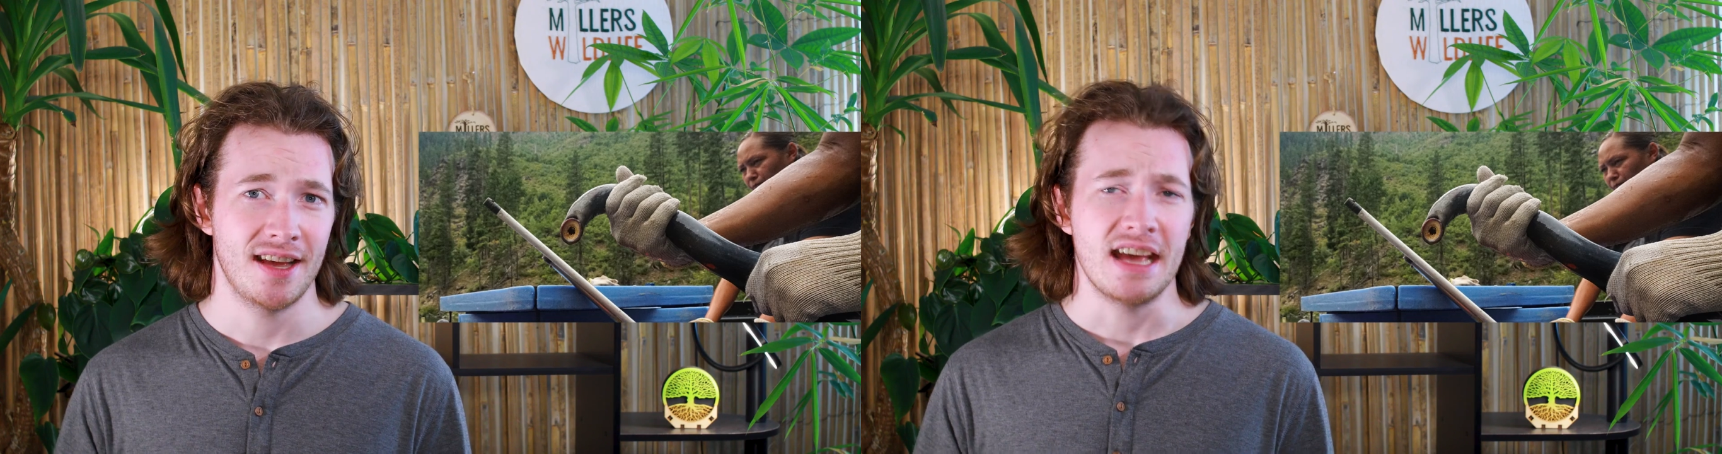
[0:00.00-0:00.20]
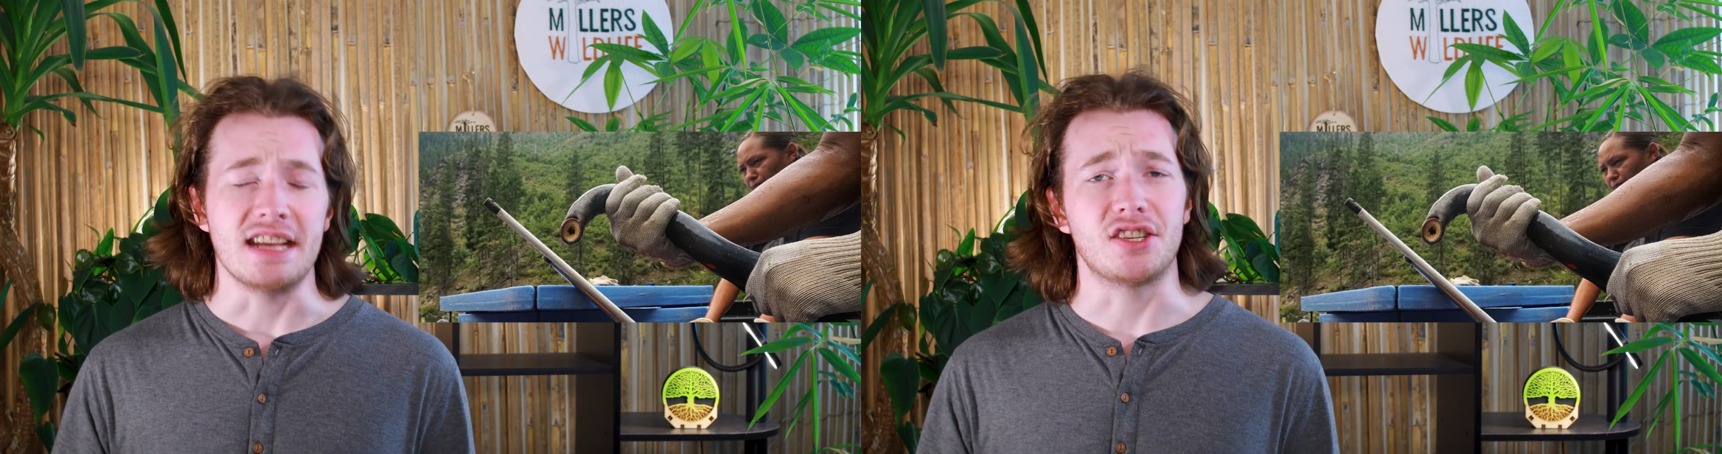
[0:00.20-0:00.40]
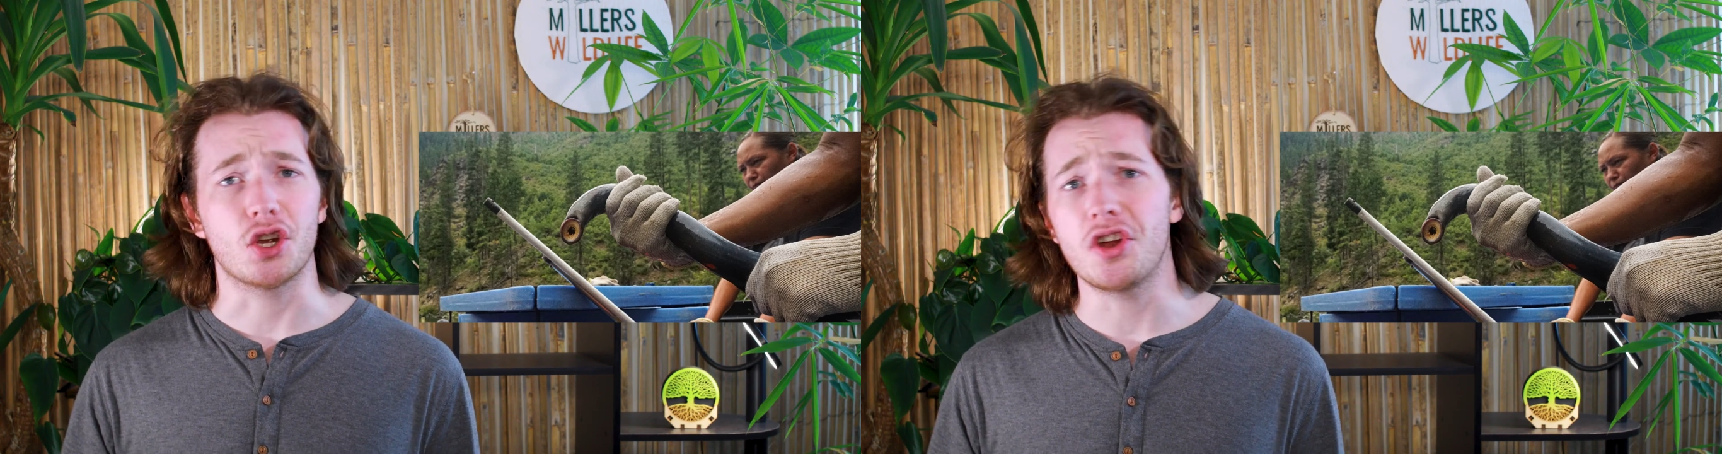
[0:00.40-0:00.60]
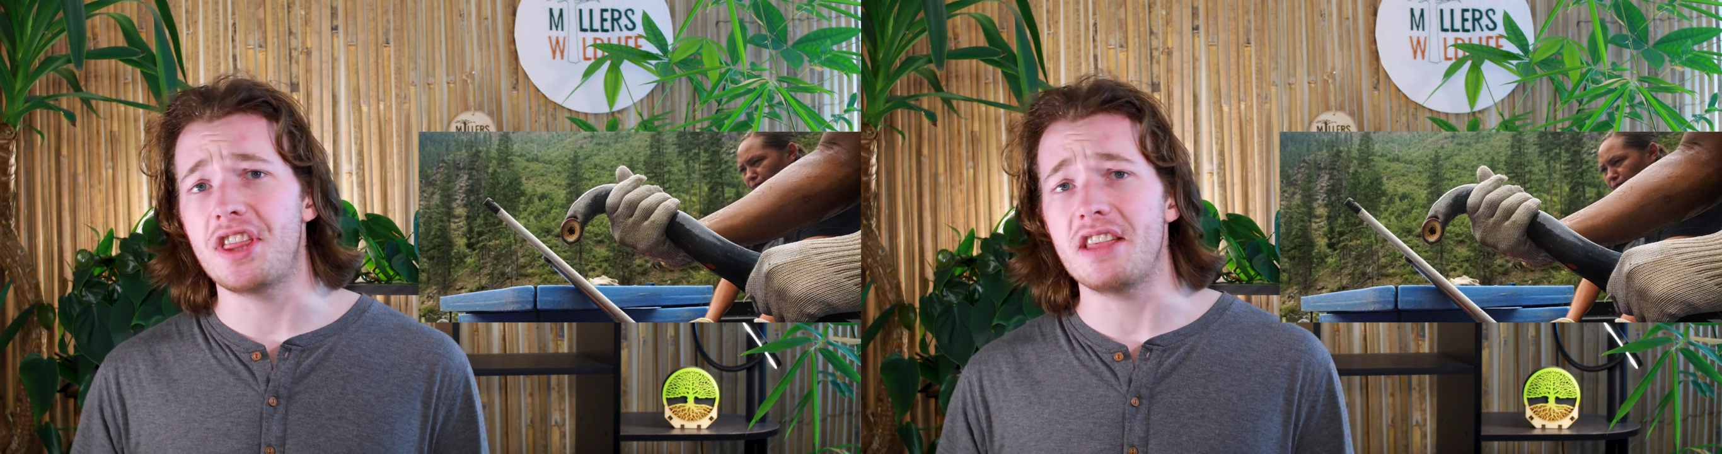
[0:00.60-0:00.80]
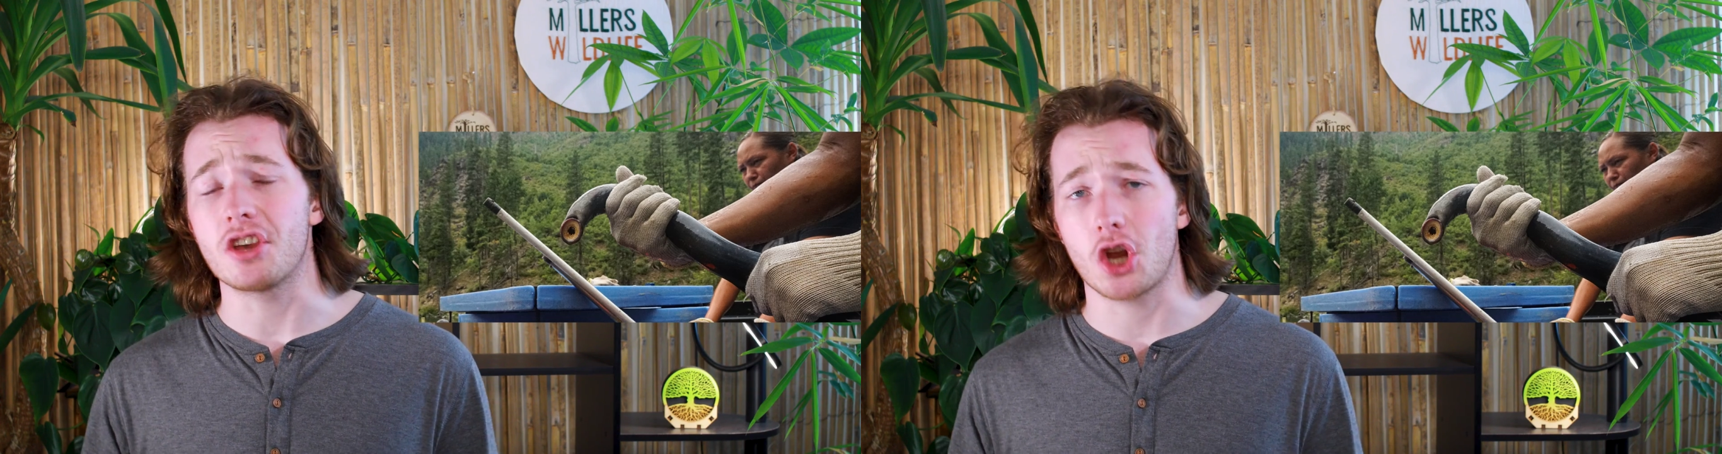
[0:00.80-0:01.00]
It's a good
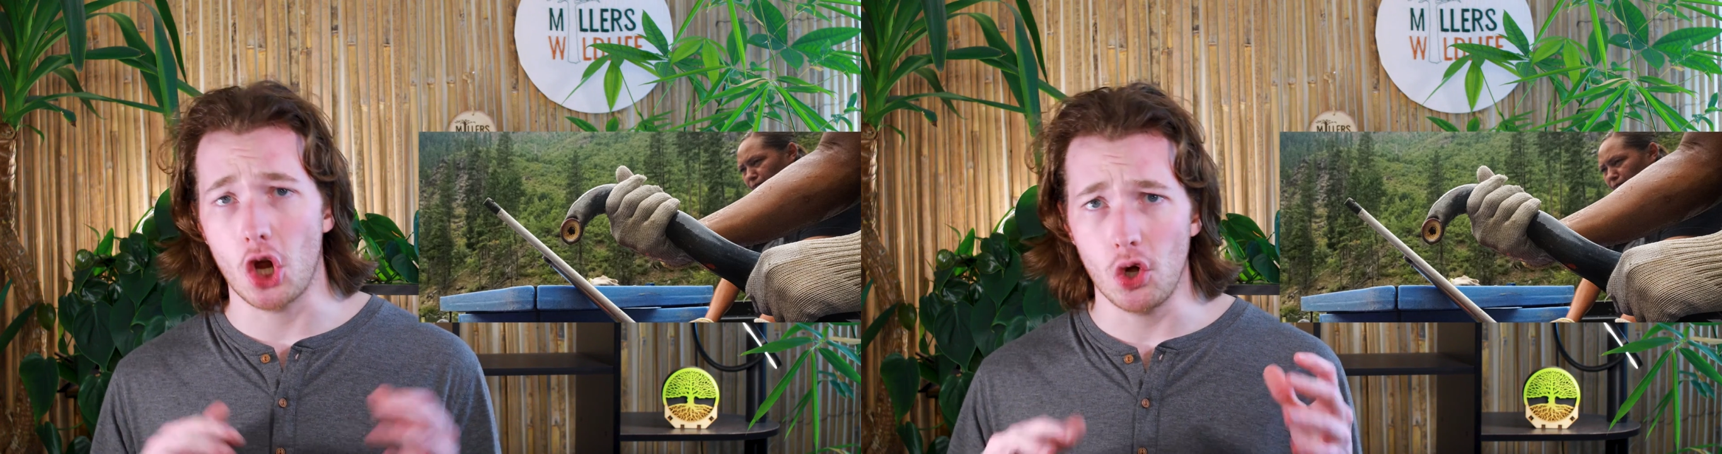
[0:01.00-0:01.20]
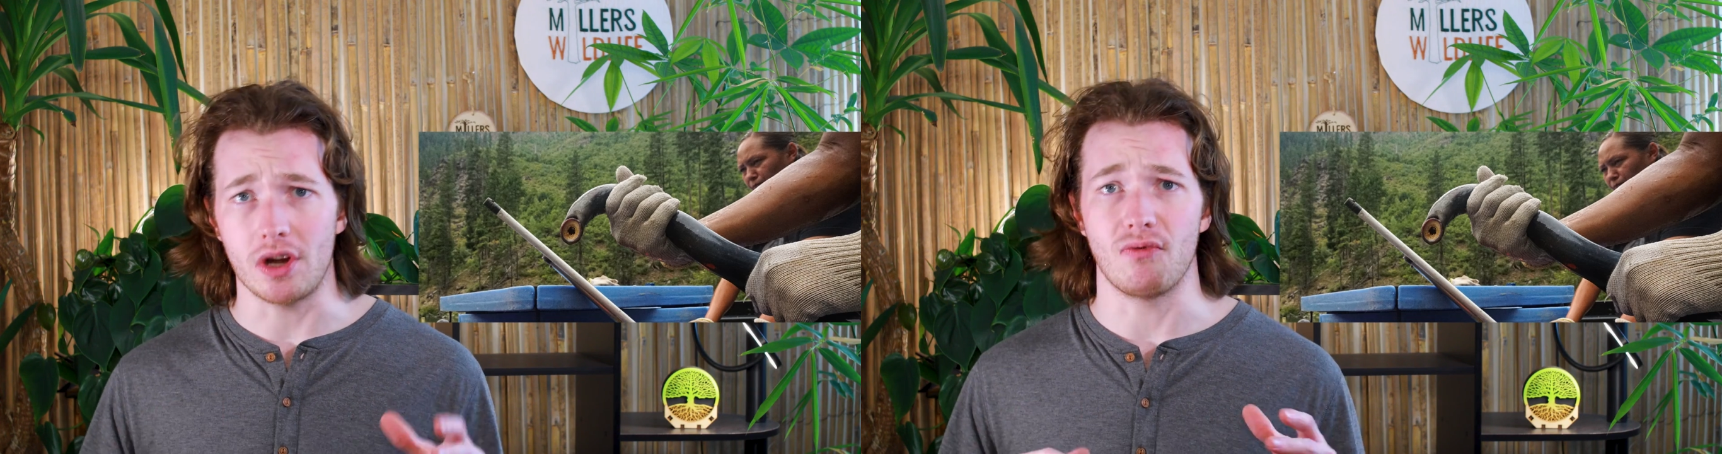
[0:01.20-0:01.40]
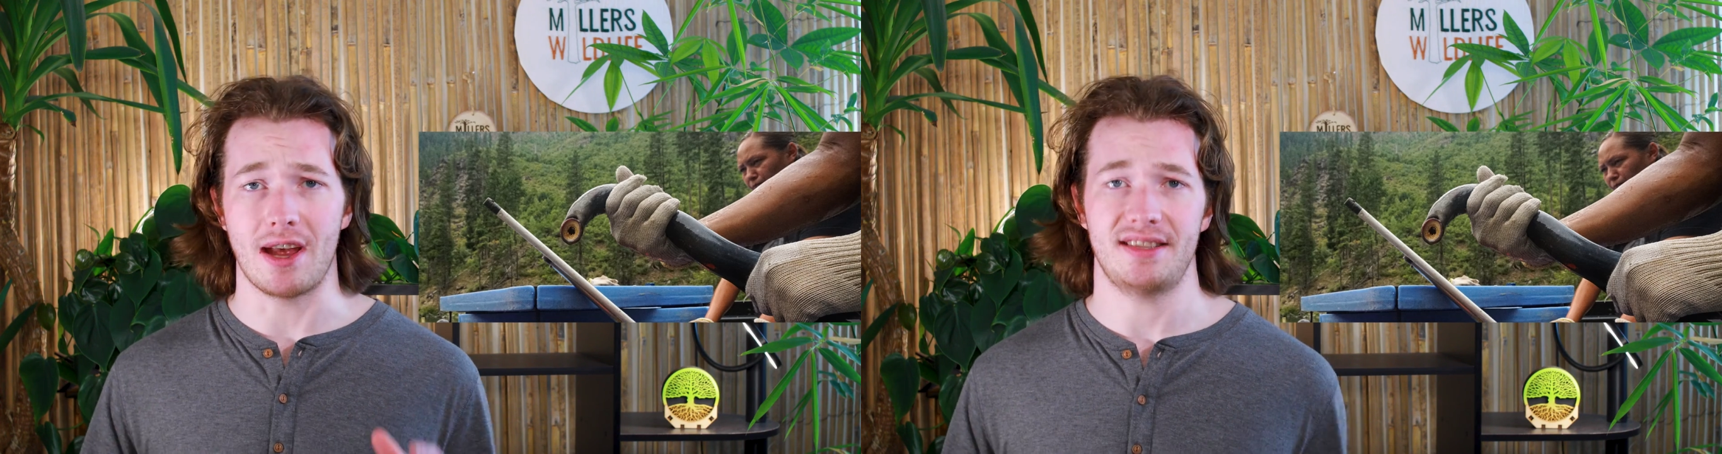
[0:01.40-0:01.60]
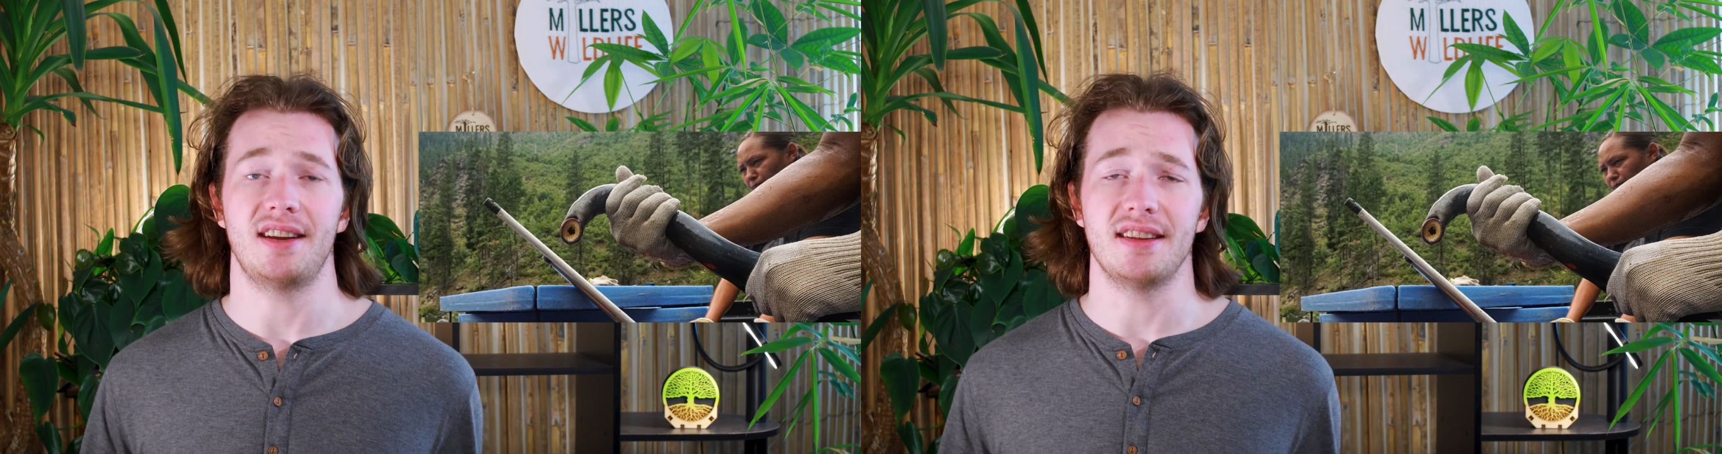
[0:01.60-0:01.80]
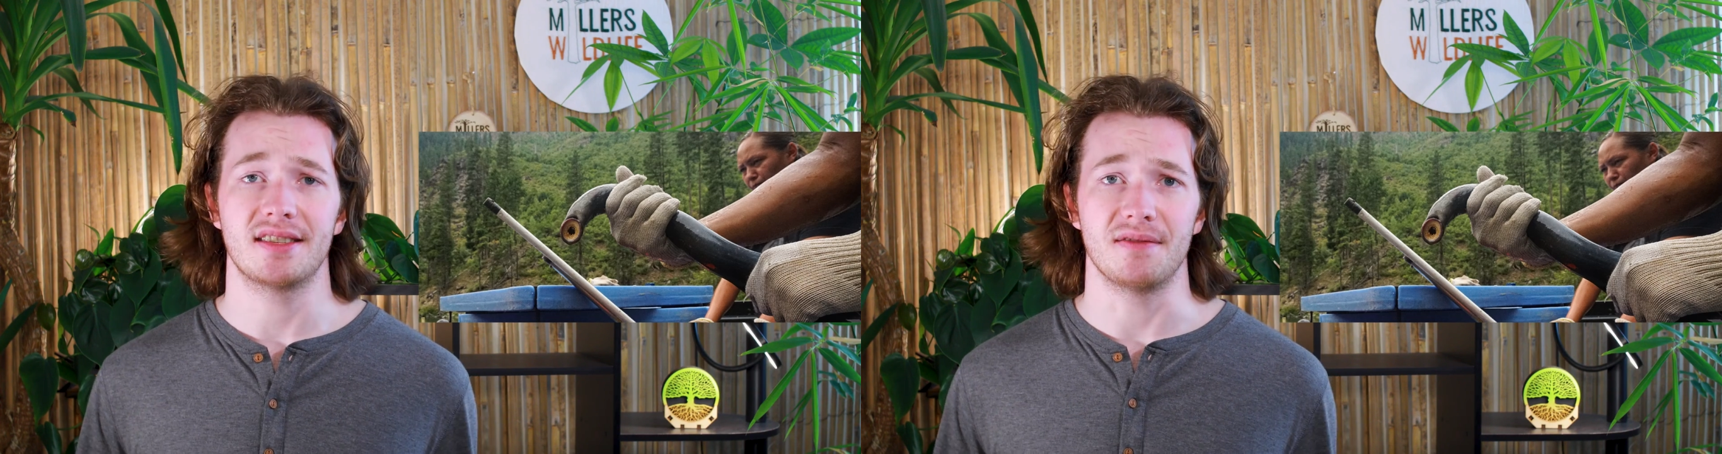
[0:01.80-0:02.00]
thing the current
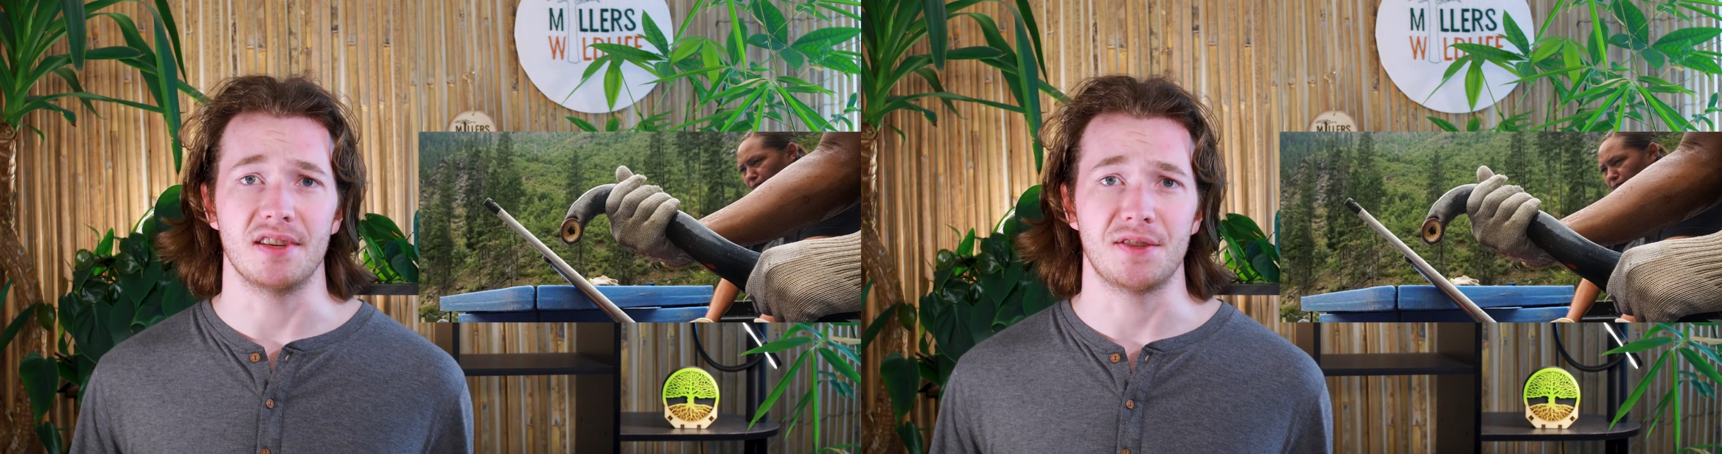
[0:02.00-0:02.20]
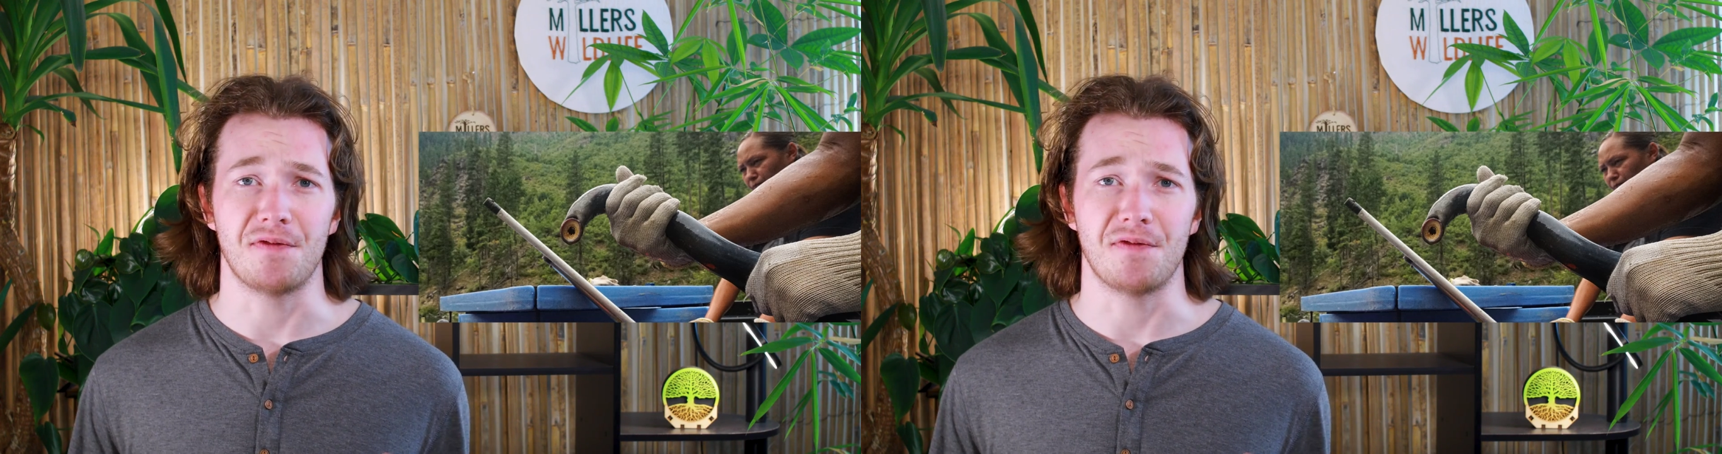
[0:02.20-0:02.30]
residents of this